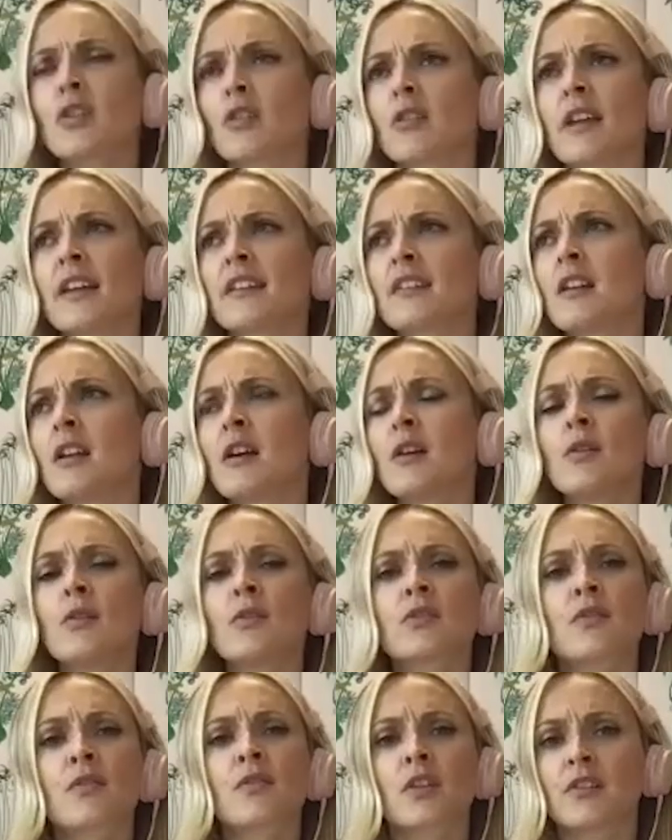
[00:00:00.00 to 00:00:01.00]
young ones
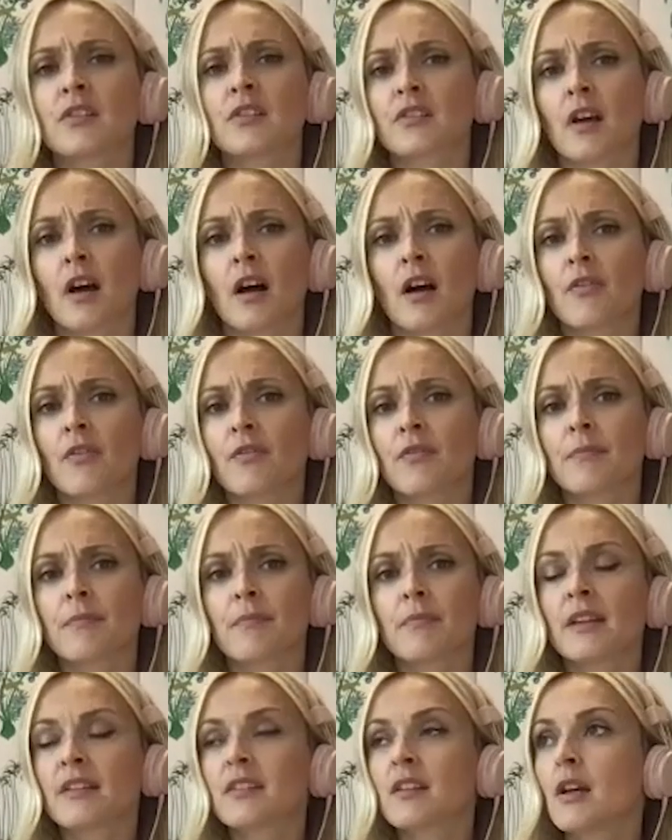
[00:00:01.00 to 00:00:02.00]
listening to this.
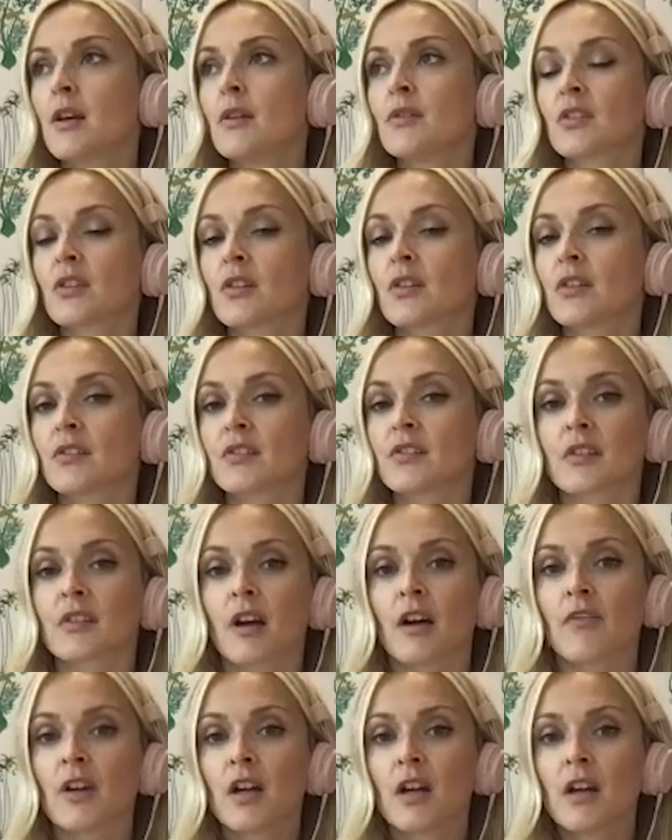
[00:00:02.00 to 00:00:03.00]
This is like
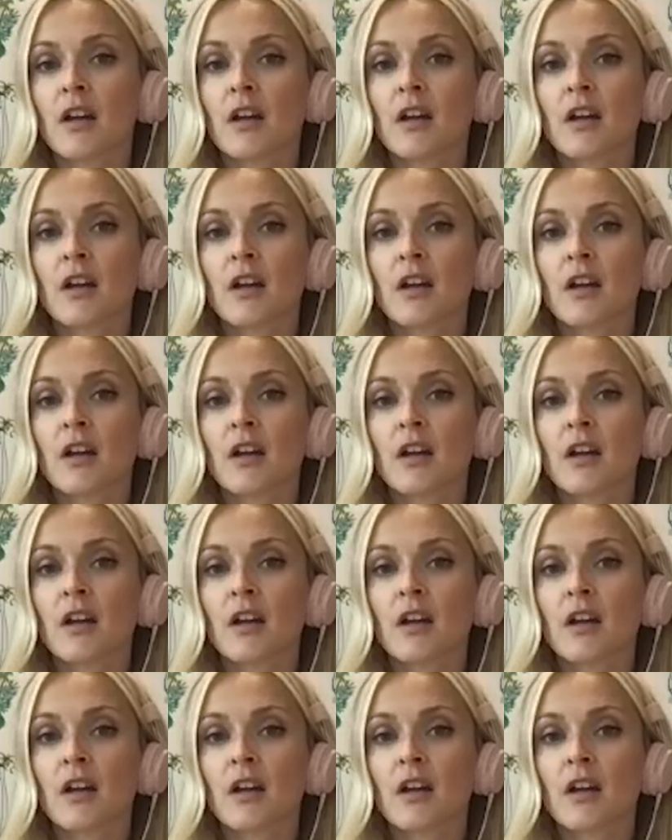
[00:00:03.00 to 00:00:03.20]
the